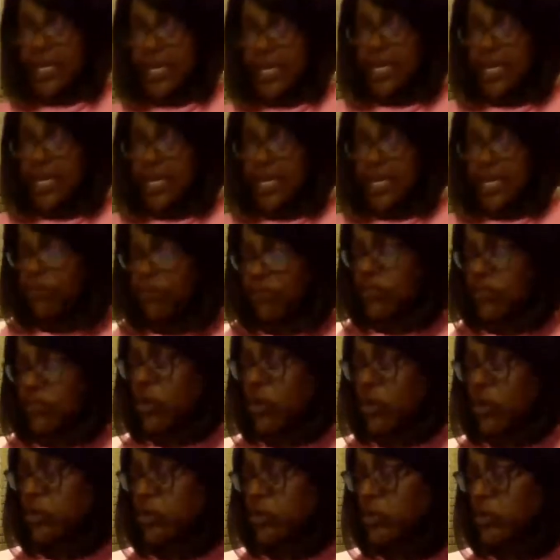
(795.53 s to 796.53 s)
even
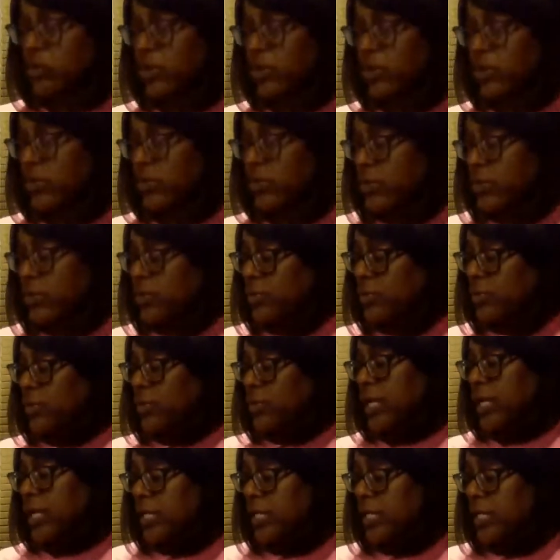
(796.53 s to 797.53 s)
though you're
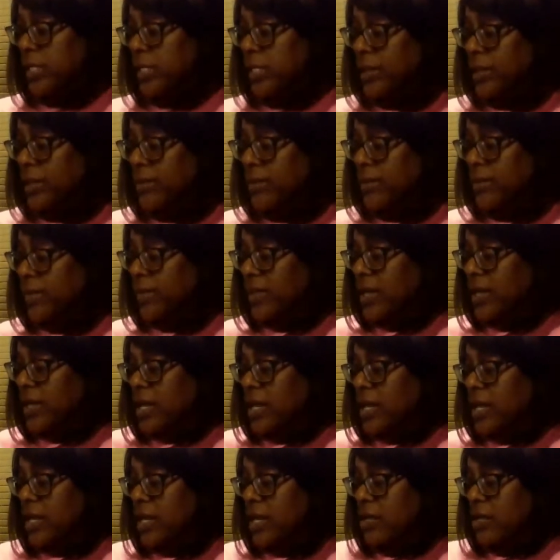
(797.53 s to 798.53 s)
reading them,
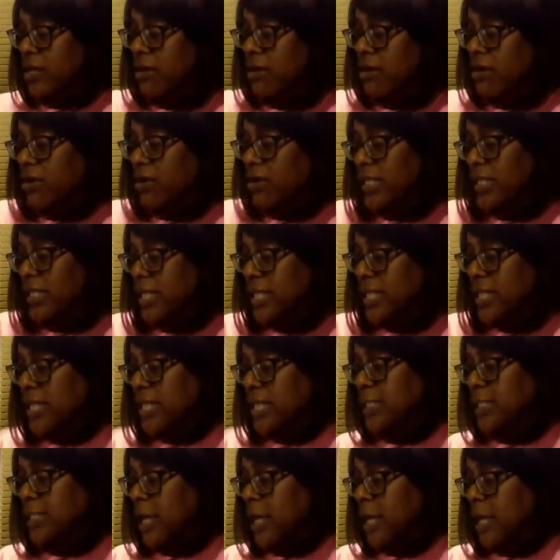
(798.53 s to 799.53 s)
it does
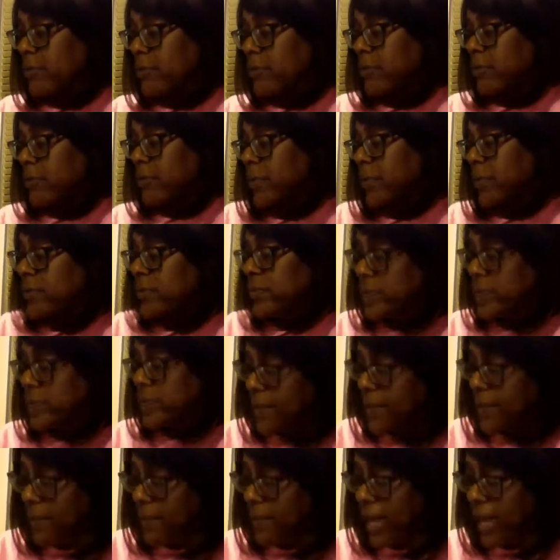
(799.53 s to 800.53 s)
help when people
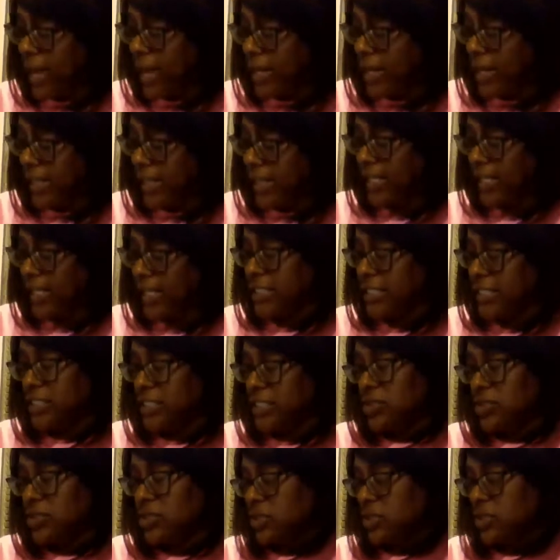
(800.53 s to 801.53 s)
come back and
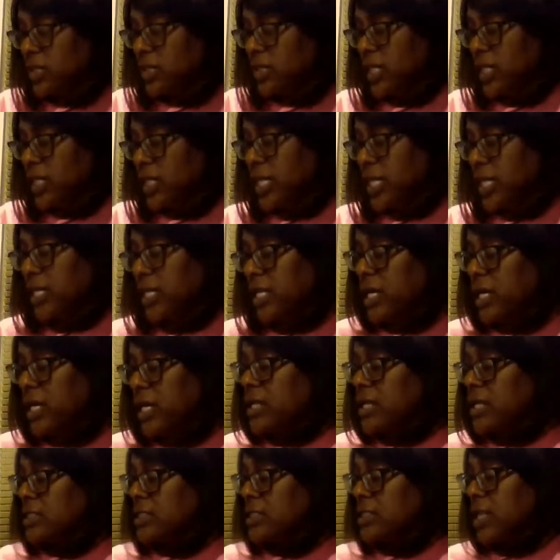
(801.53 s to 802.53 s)
listen to it. It
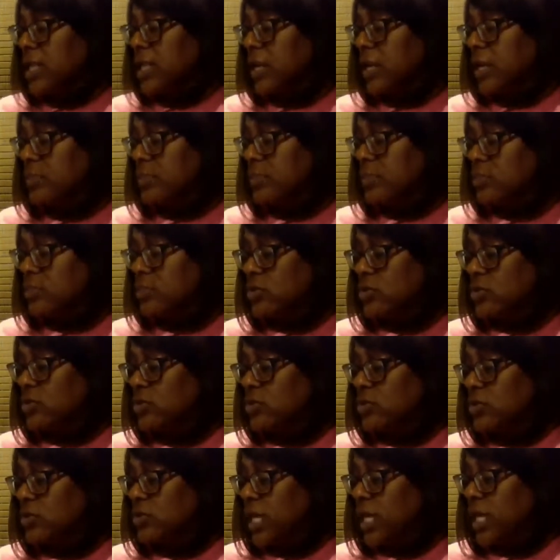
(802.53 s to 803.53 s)
does help
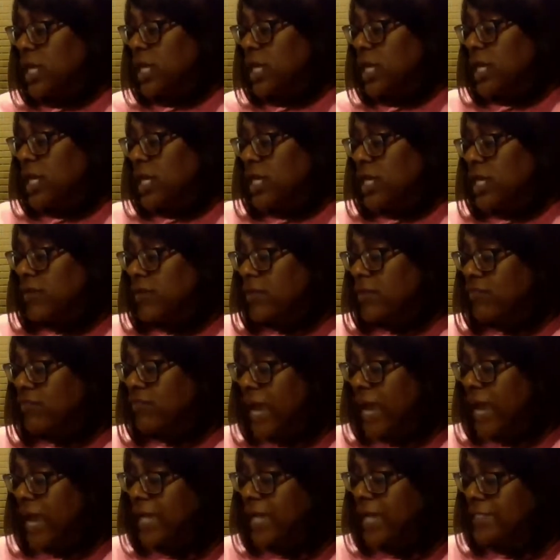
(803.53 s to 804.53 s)
to
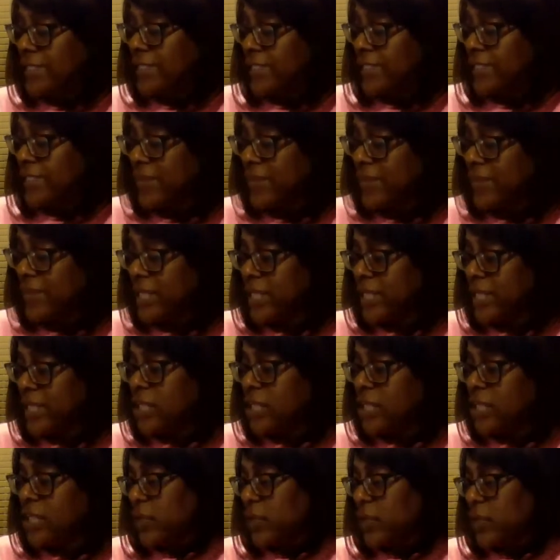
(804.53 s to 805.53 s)
find something
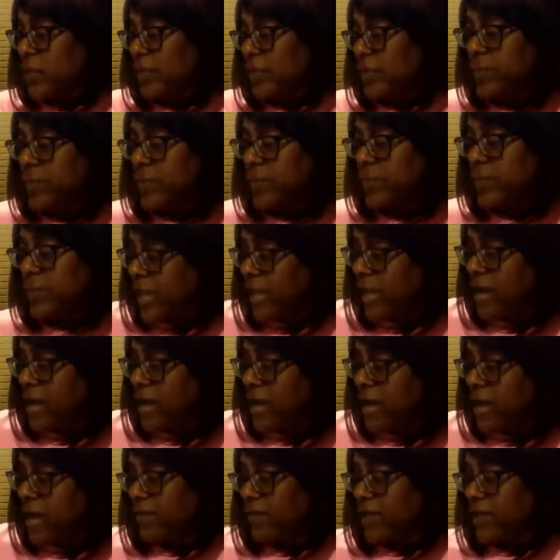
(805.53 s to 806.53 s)
that you can pick out
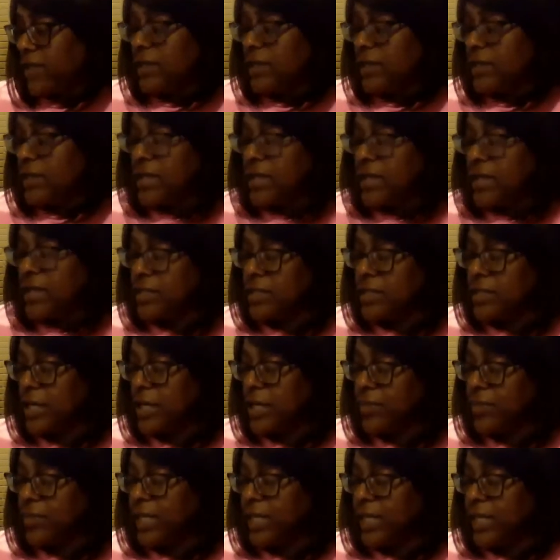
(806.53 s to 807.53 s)
of it. It does
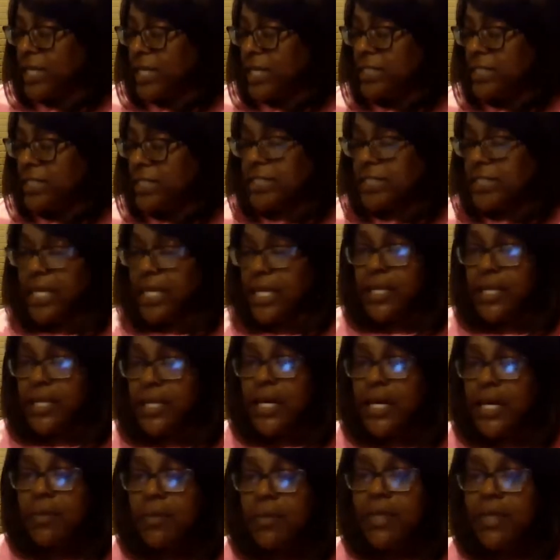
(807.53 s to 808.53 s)
help. It is staying
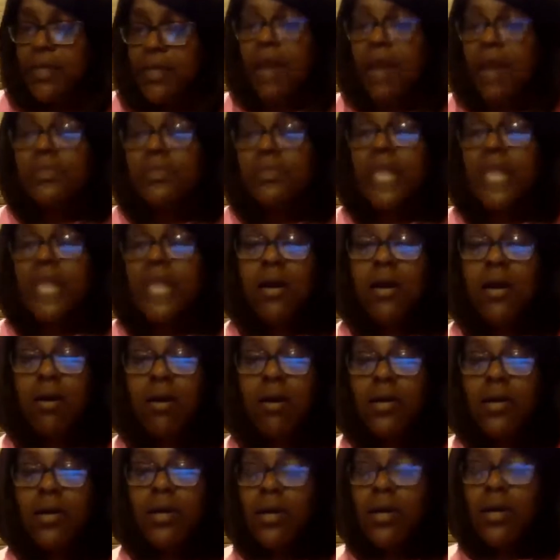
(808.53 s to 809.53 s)
up. And I was like,
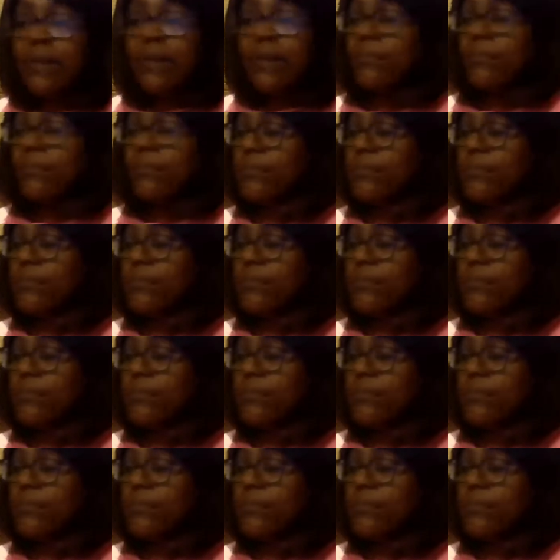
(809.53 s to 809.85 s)
okay,